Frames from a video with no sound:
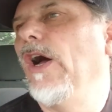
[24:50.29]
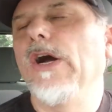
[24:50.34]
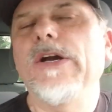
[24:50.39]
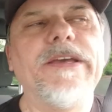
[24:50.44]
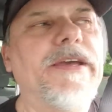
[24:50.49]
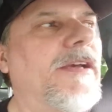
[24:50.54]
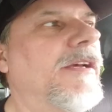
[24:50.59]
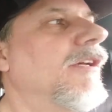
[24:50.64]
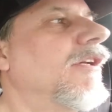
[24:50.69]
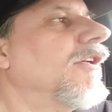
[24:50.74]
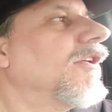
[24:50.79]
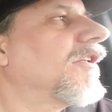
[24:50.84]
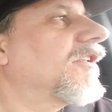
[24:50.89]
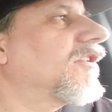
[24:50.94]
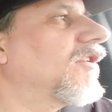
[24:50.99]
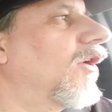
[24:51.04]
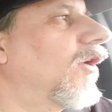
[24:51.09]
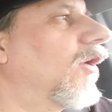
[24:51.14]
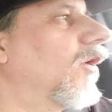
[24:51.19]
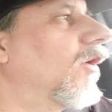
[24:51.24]
okay
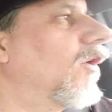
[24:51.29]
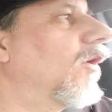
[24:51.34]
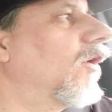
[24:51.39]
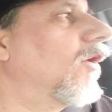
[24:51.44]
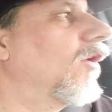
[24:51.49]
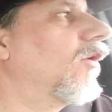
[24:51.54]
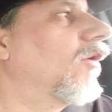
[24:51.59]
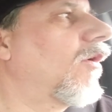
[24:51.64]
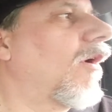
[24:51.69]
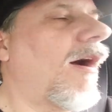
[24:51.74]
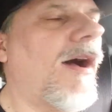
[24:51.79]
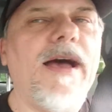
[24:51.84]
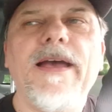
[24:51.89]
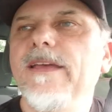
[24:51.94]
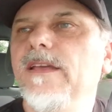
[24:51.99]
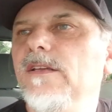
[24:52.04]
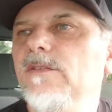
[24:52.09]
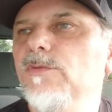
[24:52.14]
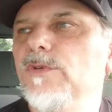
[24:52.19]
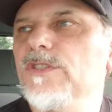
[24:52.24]
so
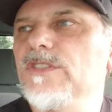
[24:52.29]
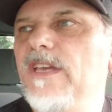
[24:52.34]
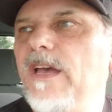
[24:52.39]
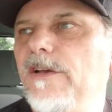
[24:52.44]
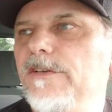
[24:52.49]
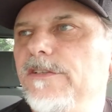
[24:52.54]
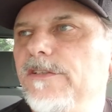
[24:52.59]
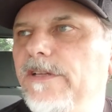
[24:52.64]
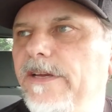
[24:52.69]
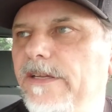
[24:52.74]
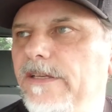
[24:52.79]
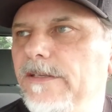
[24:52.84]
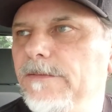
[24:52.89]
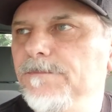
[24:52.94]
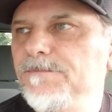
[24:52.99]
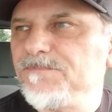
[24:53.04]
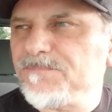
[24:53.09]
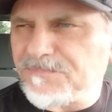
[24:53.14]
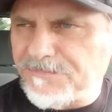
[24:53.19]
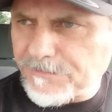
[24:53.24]
i was
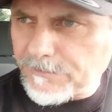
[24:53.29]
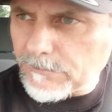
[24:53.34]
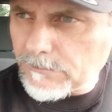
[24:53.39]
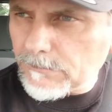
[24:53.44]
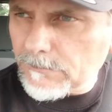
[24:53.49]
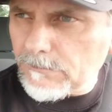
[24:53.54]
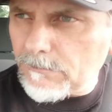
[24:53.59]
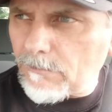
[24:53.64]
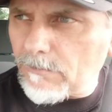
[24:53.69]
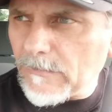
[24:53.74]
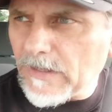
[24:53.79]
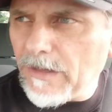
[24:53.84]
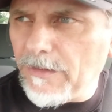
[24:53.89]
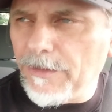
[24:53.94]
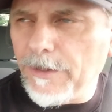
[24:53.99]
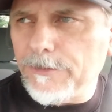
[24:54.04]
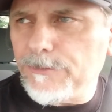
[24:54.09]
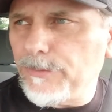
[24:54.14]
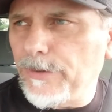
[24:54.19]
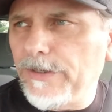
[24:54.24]
calculating
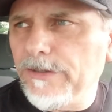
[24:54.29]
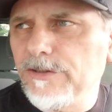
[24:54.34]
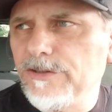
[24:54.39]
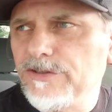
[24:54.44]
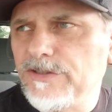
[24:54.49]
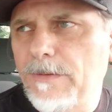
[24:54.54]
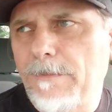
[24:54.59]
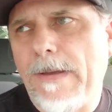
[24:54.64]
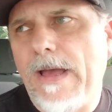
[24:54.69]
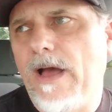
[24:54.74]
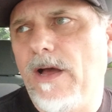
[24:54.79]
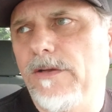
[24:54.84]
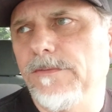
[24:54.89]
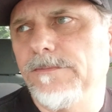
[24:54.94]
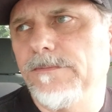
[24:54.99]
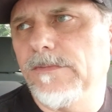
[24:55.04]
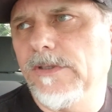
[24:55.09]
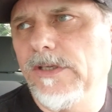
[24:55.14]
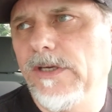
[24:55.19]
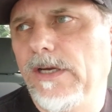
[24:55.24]
the trailer is
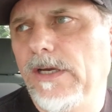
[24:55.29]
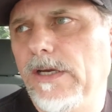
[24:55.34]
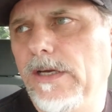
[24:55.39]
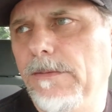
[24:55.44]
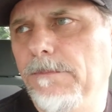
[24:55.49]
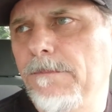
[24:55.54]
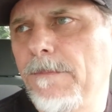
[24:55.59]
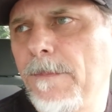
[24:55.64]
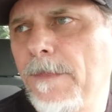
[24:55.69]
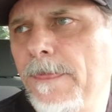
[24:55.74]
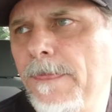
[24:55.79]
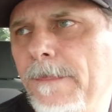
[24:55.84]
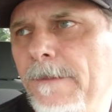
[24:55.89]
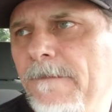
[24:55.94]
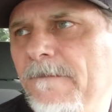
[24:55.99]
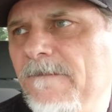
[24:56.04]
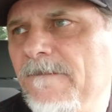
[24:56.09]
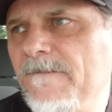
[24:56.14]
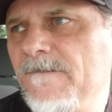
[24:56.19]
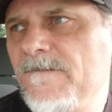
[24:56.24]
about um,
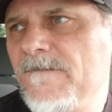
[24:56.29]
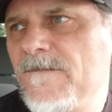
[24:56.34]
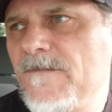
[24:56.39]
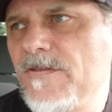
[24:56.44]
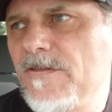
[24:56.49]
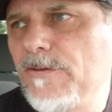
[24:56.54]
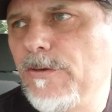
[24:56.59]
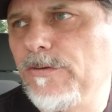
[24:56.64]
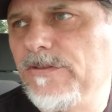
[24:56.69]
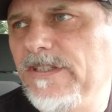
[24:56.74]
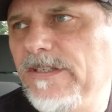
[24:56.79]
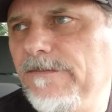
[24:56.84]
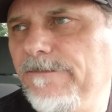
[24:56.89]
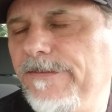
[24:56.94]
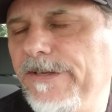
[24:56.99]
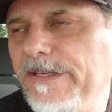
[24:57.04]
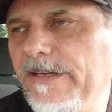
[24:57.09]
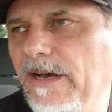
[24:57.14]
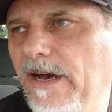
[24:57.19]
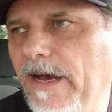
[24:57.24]
13
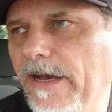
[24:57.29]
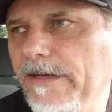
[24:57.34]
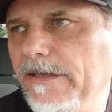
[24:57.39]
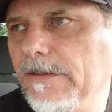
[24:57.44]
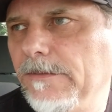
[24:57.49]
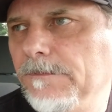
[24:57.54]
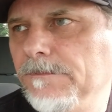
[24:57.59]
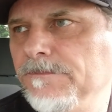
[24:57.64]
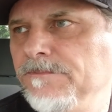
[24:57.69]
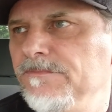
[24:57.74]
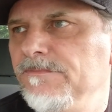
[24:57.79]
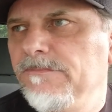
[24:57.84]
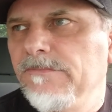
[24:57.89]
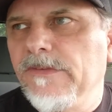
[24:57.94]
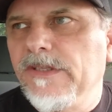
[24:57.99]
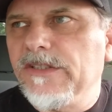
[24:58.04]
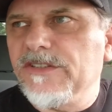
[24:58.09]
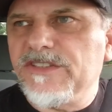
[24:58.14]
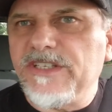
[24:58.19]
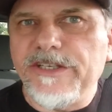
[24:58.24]
feet high
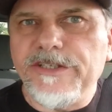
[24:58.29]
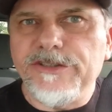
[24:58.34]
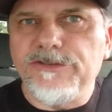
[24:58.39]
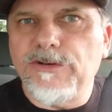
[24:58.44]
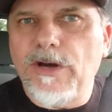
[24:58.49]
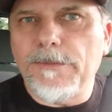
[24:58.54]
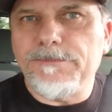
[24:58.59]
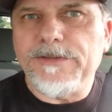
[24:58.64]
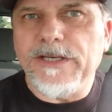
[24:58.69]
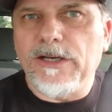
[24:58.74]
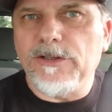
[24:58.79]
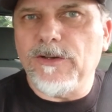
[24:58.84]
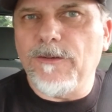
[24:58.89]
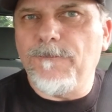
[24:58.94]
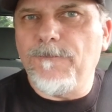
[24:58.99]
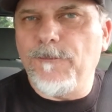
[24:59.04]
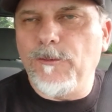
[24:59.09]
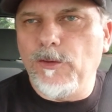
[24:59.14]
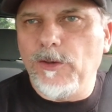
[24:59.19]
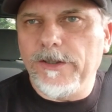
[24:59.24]
so you drop down a
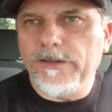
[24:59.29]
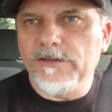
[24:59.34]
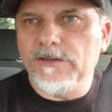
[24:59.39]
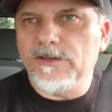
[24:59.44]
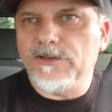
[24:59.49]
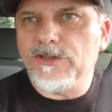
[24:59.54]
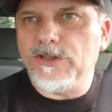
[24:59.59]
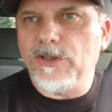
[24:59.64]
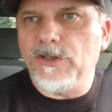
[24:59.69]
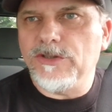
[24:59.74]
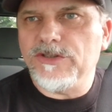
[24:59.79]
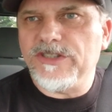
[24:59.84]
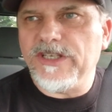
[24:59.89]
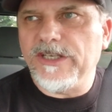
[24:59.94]
foot so